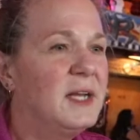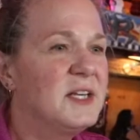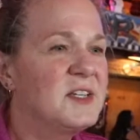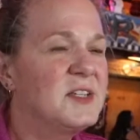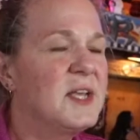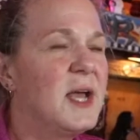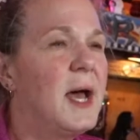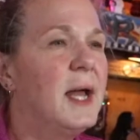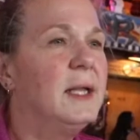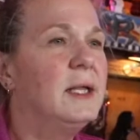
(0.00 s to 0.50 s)
I
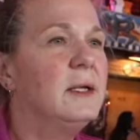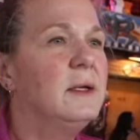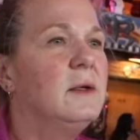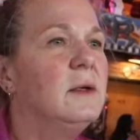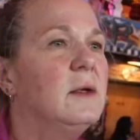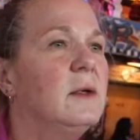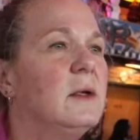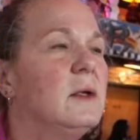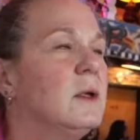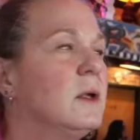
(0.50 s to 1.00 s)
decided
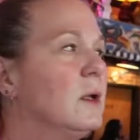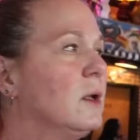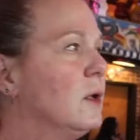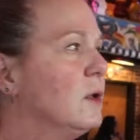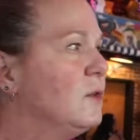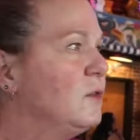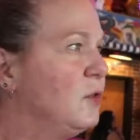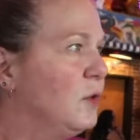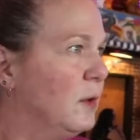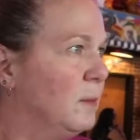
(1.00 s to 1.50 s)

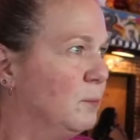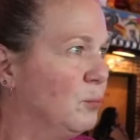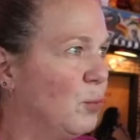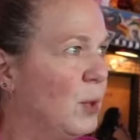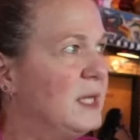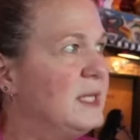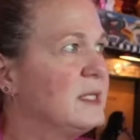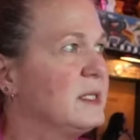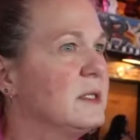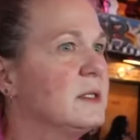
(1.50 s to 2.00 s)
to
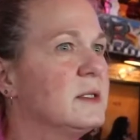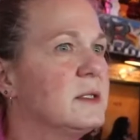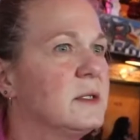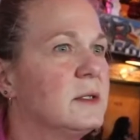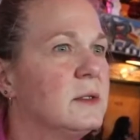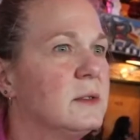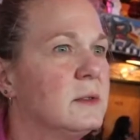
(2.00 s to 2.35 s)
embrace it.